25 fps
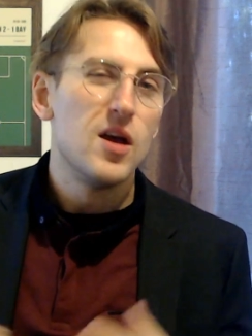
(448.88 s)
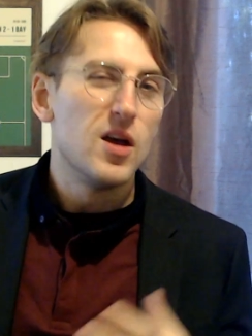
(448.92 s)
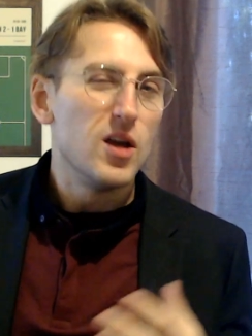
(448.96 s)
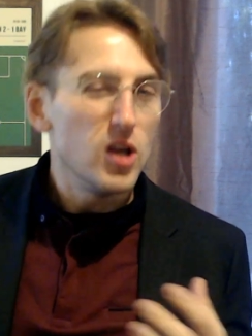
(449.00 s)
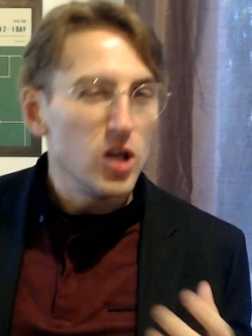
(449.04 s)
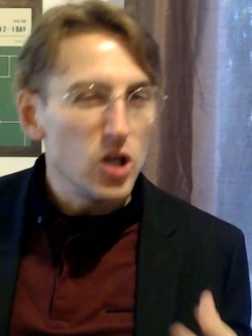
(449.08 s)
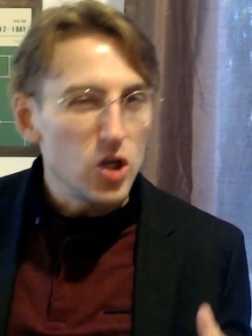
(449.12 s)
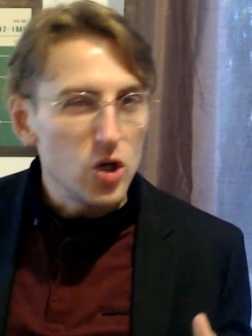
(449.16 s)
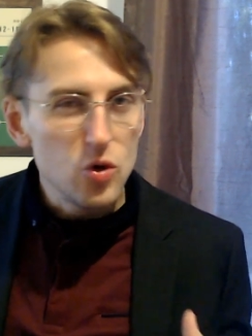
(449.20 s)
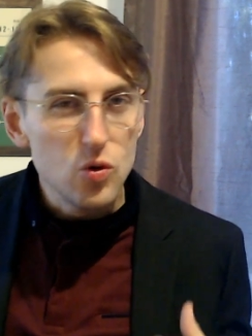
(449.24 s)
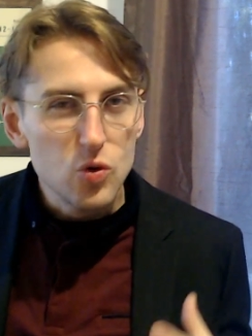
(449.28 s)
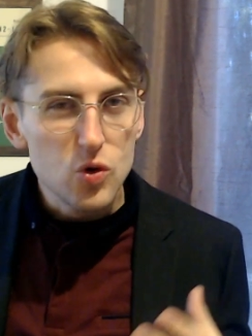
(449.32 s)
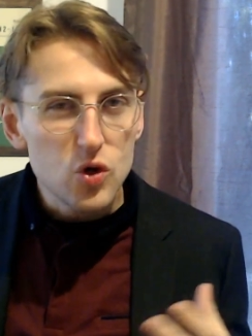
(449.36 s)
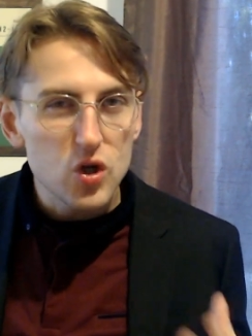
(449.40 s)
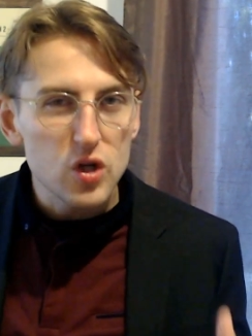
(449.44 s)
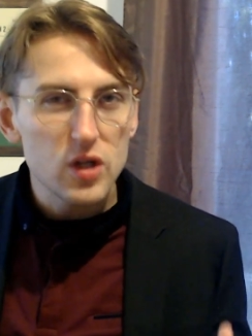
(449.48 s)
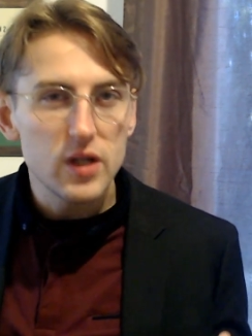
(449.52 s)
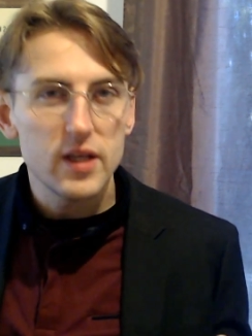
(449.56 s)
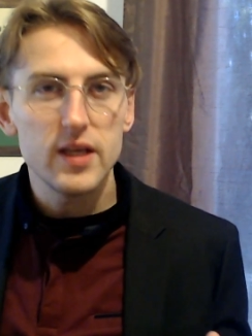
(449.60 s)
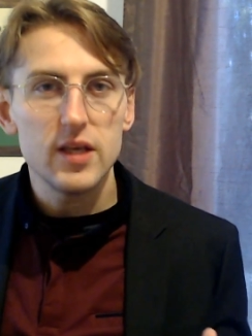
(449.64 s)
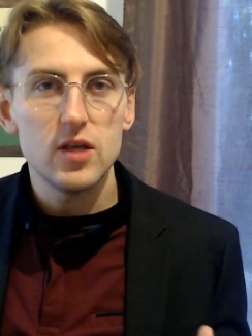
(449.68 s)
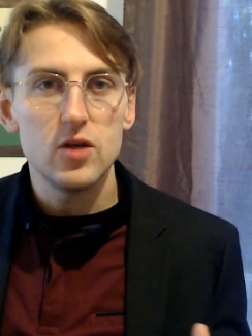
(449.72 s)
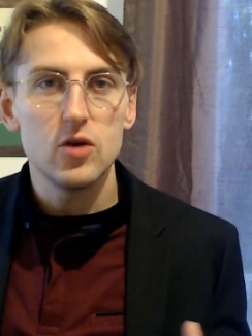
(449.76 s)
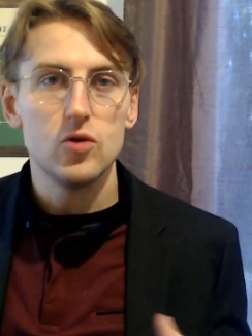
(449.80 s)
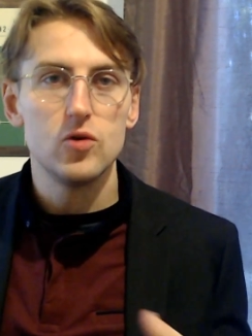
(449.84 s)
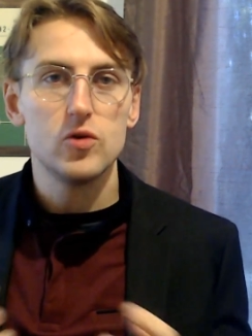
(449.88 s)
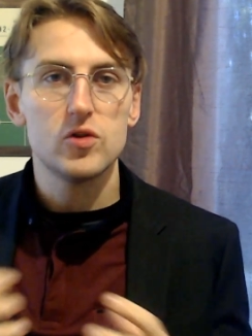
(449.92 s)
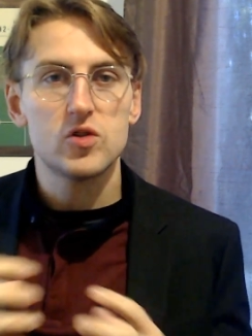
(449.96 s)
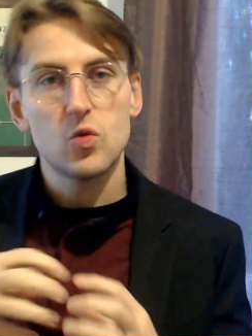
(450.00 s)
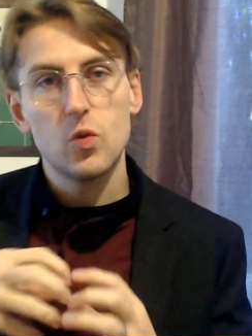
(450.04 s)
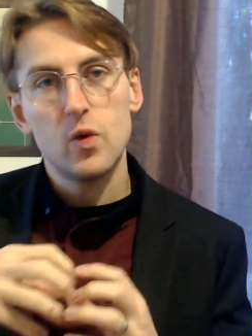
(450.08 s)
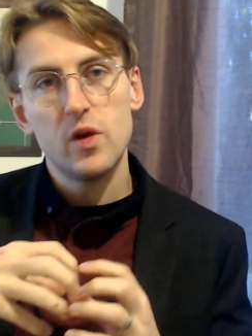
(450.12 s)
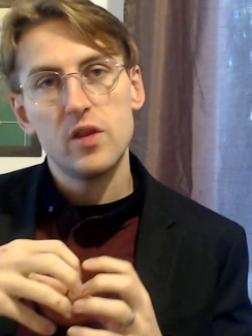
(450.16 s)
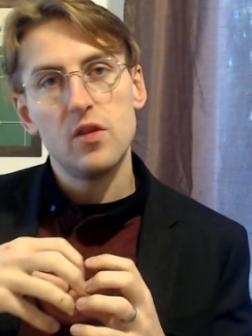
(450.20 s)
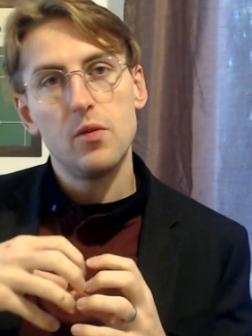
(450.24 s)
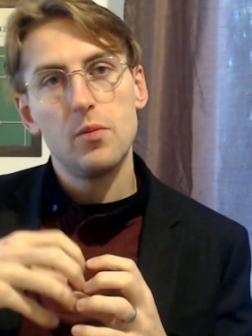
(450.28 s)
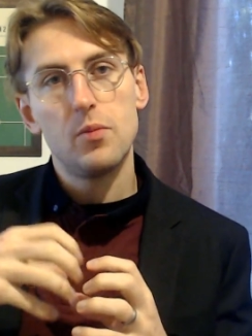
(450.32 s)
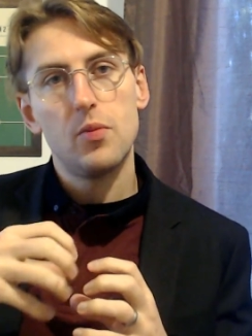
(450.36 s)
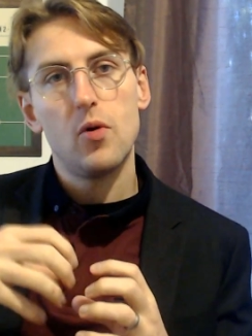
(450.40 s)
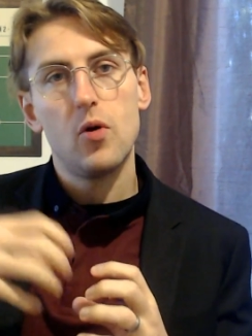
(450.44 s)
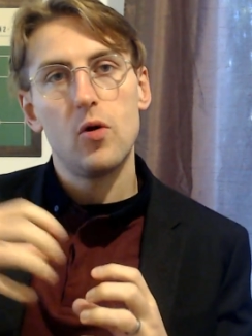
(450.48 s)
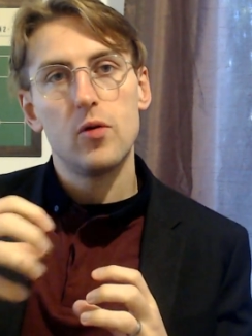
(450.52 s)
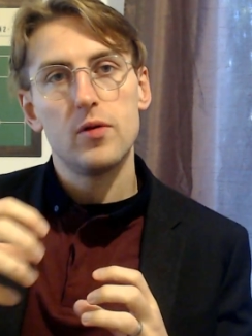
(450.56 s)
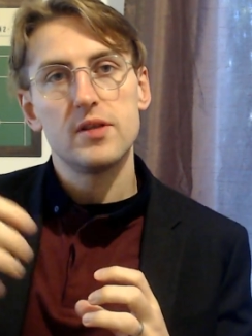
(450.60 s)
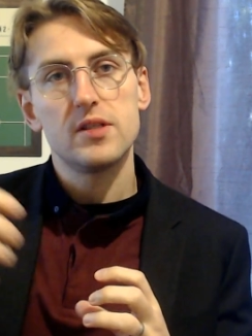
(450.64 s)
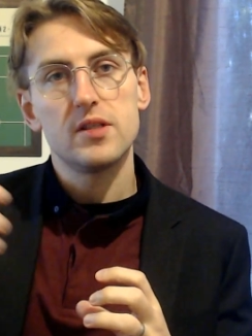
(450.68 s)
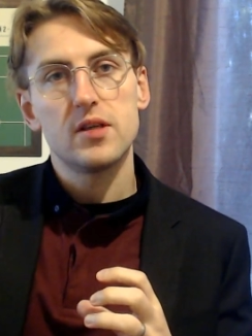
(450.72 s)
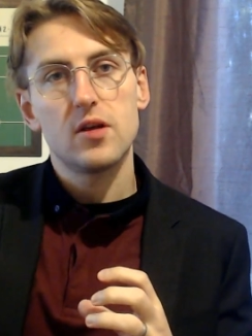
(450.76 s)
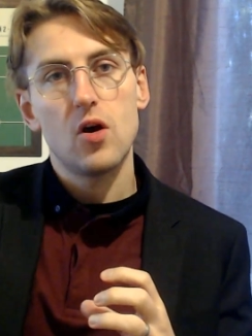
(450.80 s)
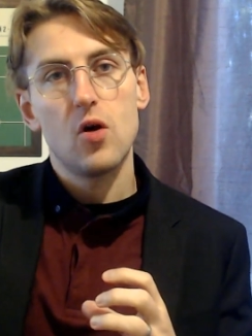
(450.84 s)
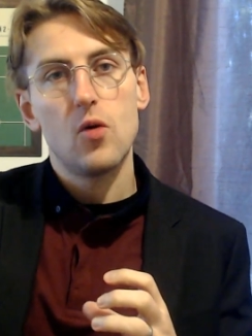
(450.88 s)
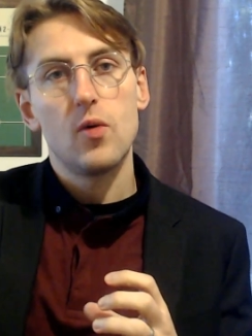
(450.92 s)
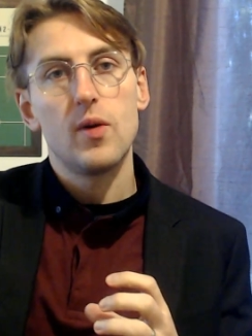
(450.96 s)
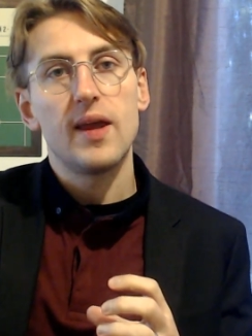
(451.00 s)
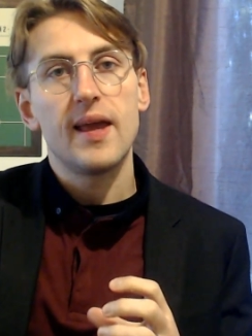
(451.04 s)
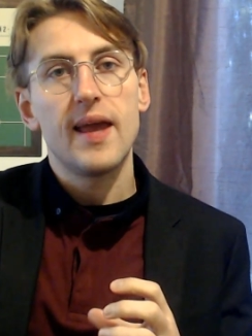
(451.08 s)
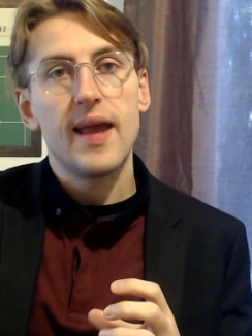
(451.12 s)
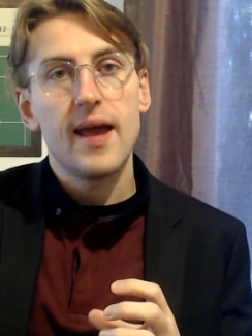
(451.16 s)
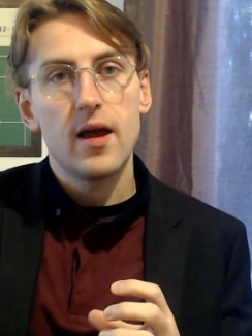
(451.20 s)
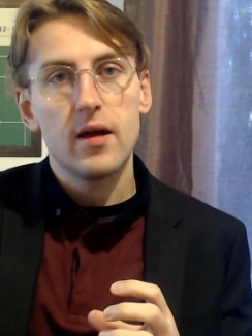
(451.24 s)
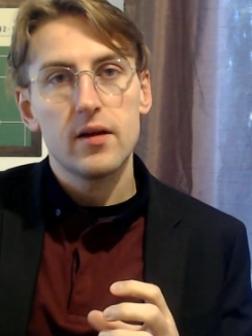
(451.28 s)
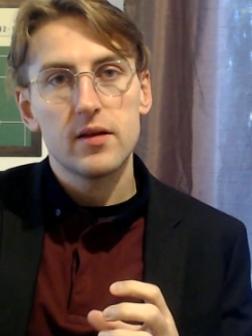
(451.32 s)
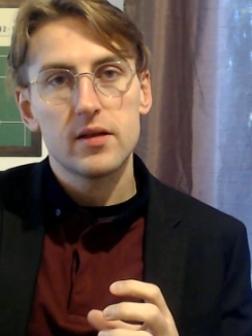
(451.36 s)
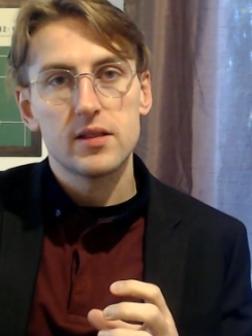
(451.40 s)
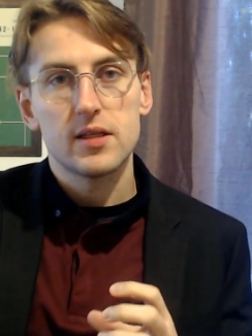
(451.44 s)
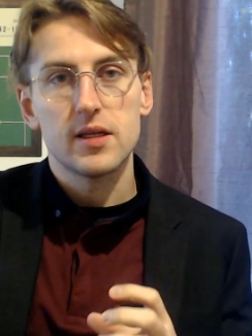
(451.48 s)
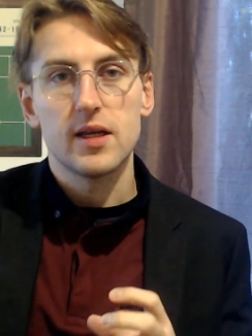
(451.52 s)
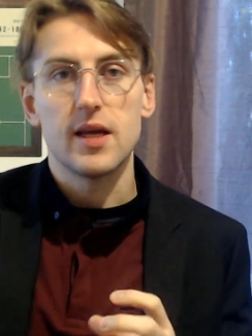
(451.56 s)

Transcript: Usually used when the ball is going out